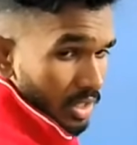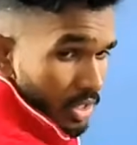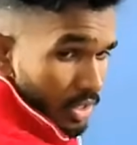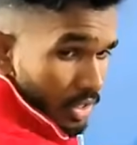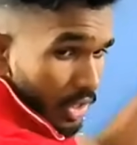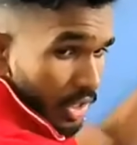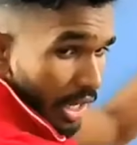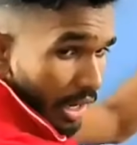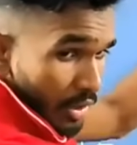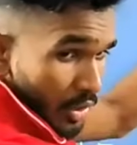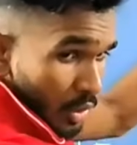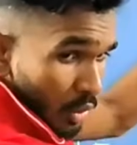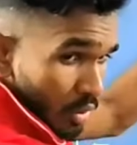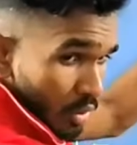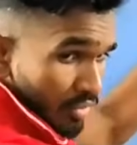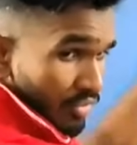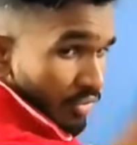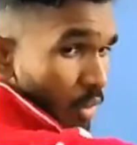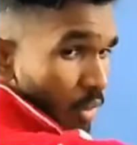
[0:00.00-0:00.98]
You have two
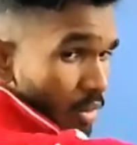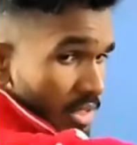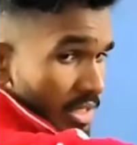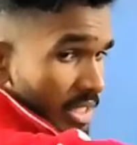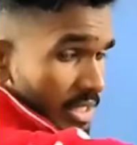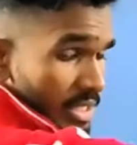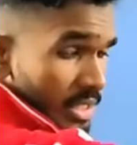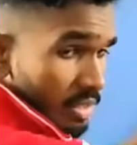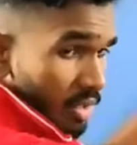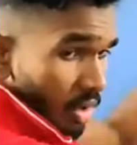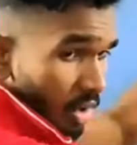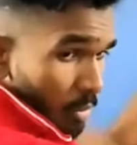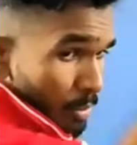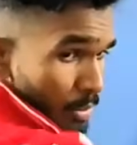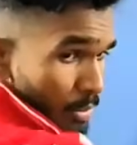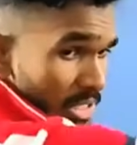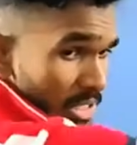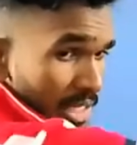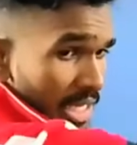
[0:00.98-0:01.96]
forces,
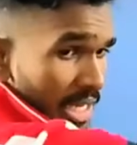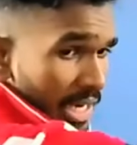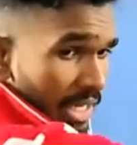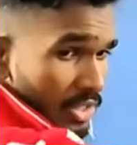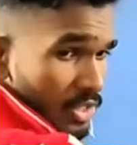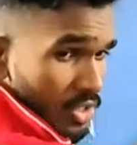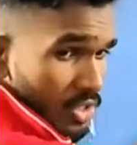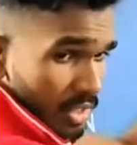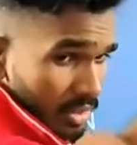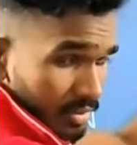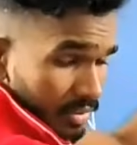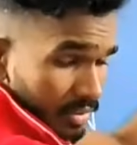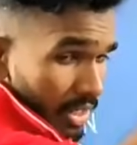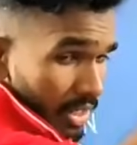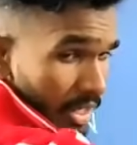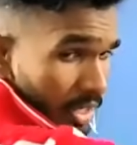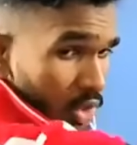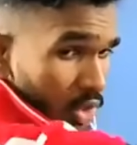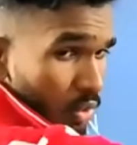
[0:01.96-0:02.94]
opposite direction
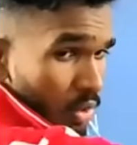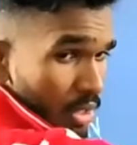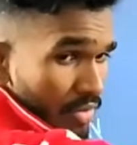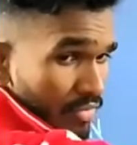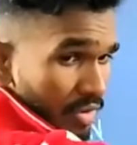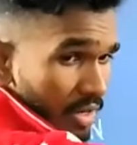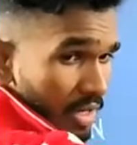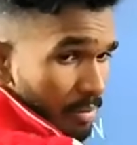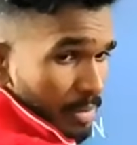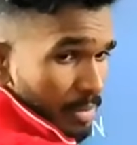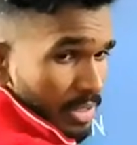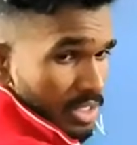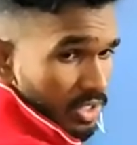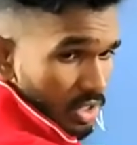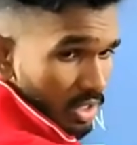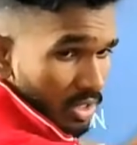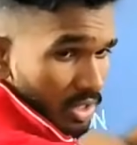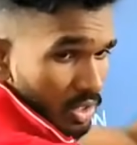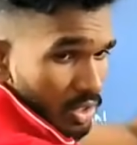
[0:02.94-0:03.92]
in two different positions.
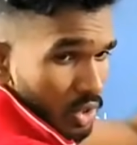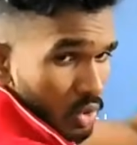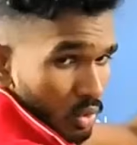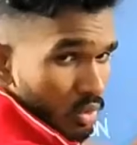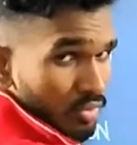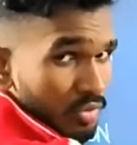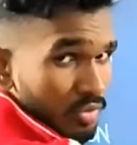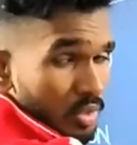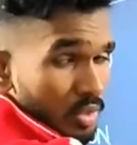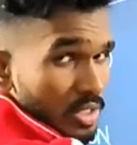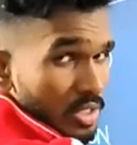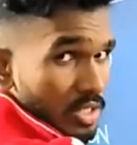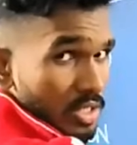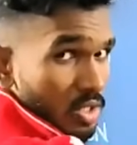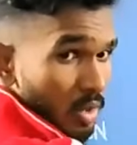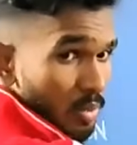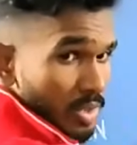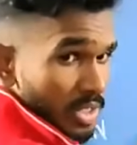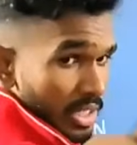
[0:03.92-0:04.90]
Two forces,
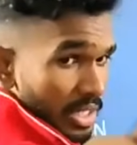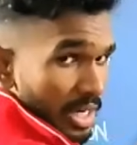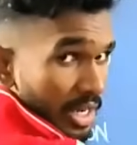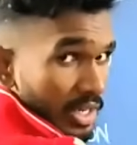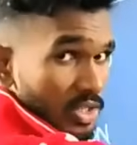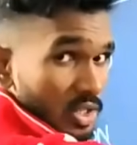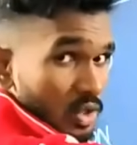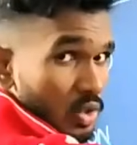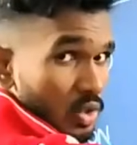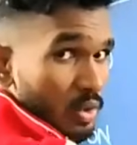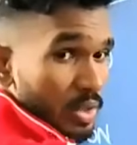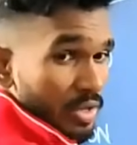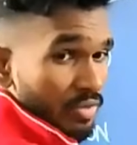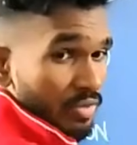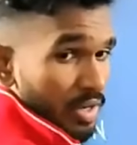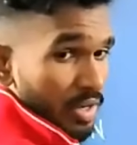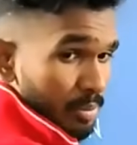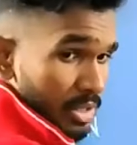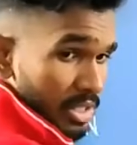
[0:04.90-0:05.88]
opposite direction, two
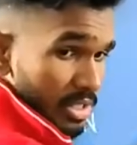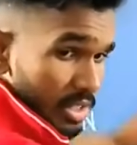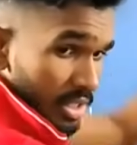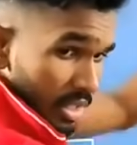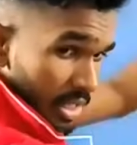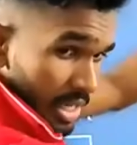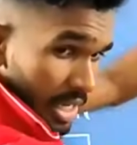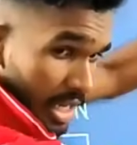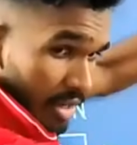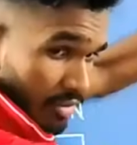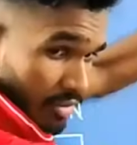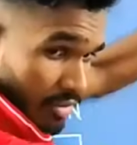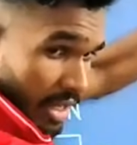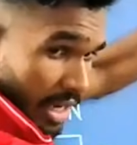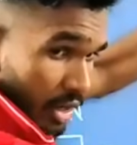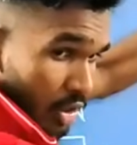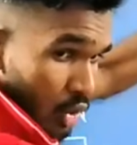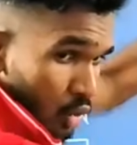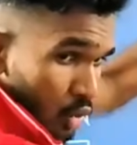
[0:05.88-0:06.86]
different positions. If there
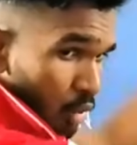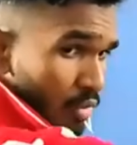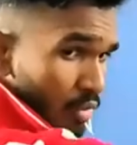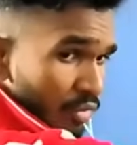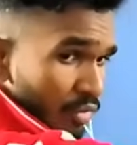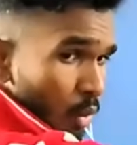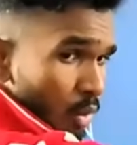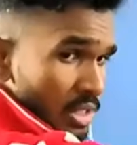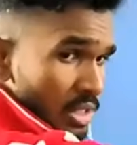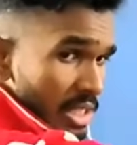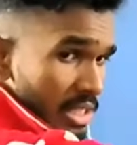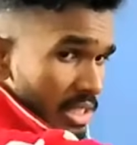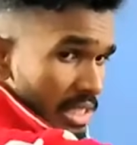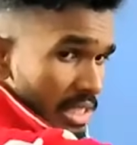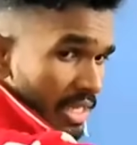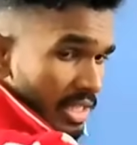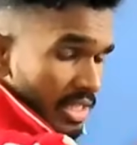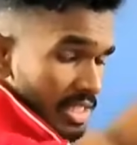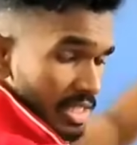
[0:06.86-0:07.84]
are two forces like
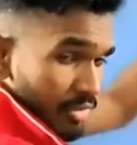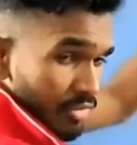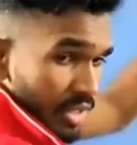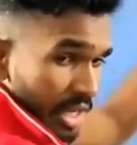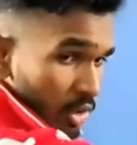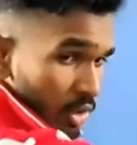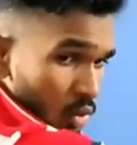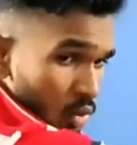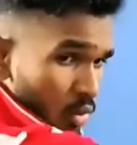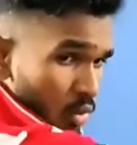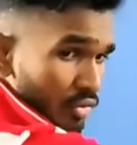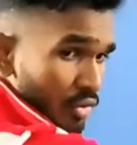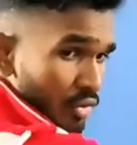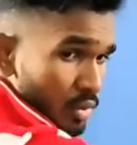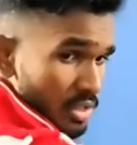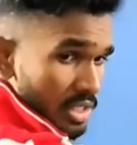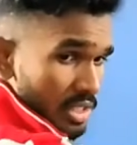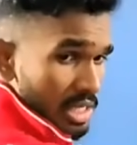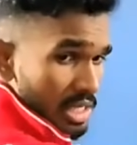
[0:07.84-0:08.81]

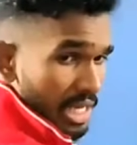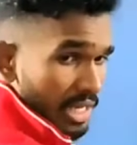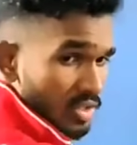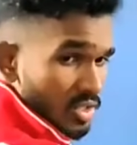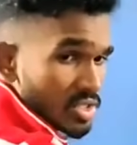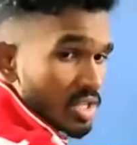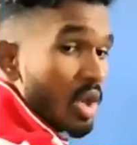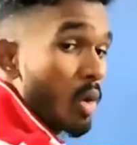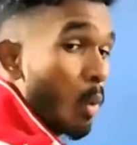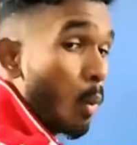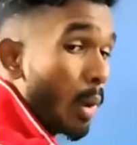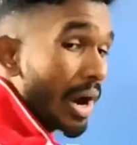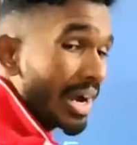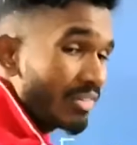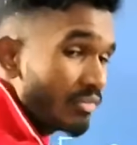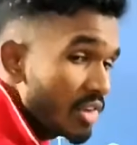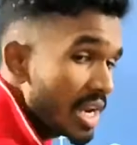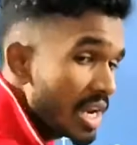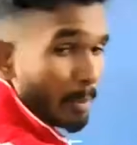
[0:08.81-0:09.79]
this, what will
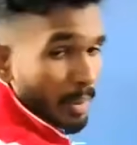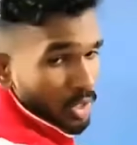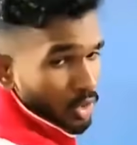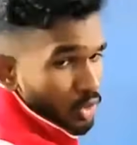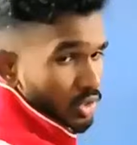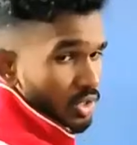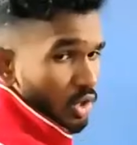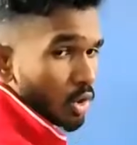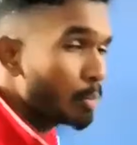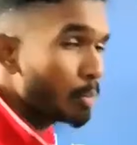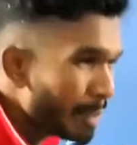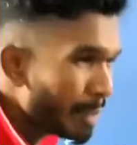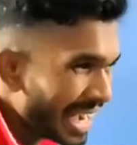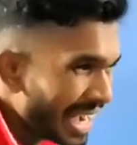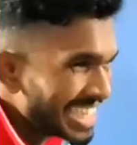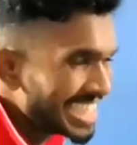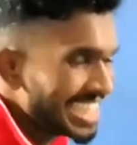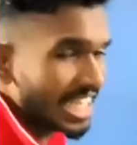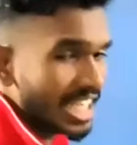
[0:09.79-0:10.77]
happen to the rod?
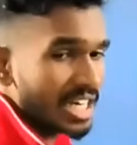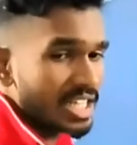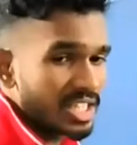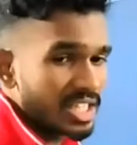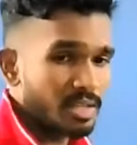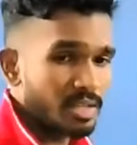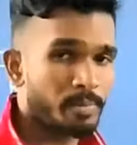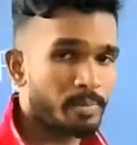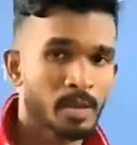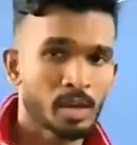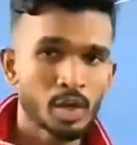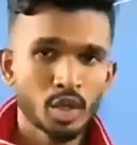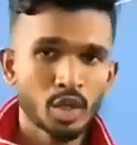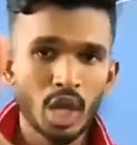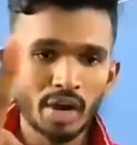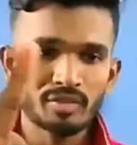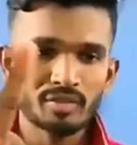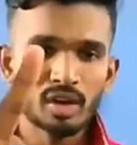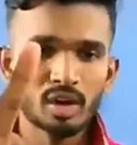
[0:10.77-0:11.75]
Practically think, you have
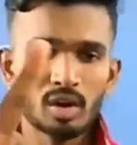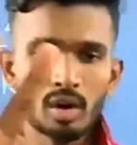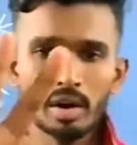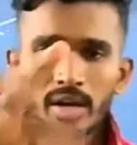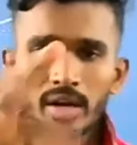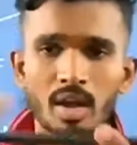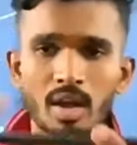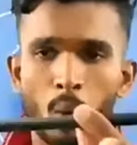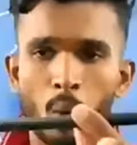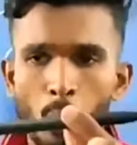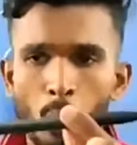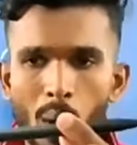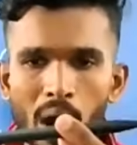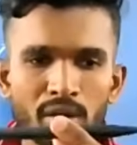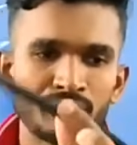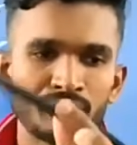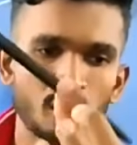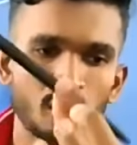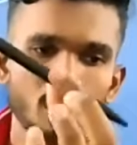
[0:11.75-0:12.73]
a rod, one
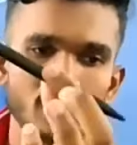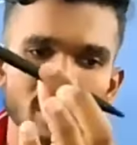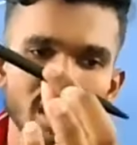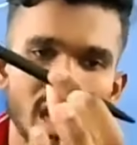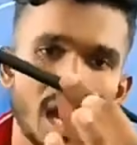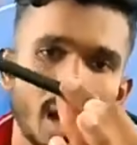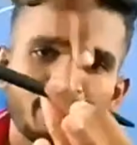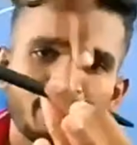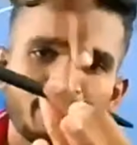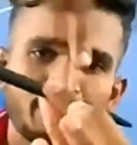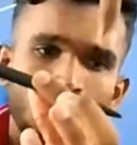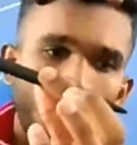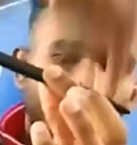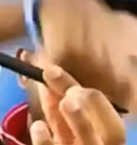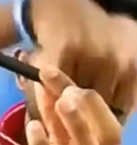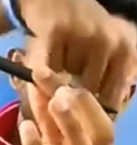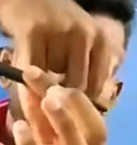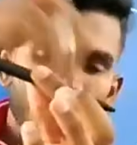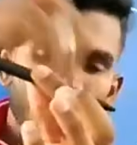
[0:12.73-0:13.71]
force up, one
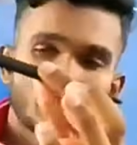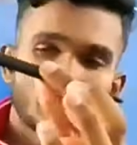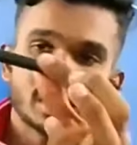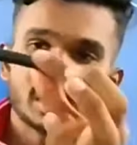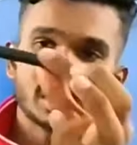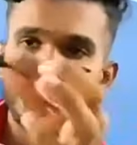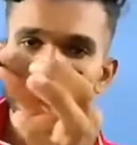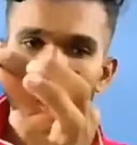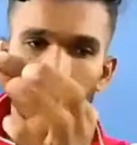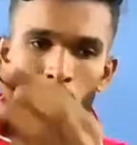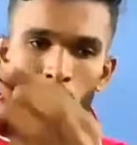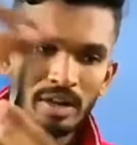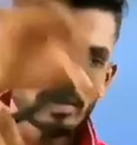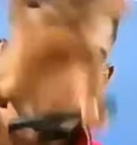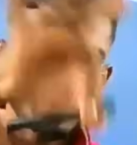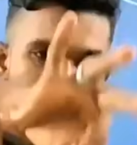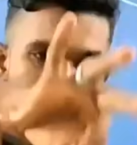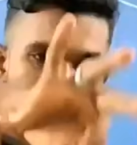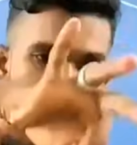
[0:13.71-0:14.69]
force down. What will
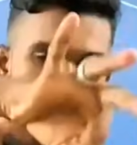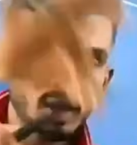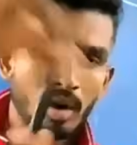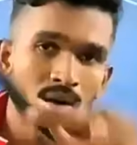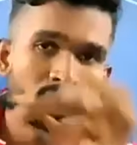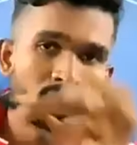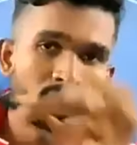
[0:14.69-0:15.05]
happen to the rod?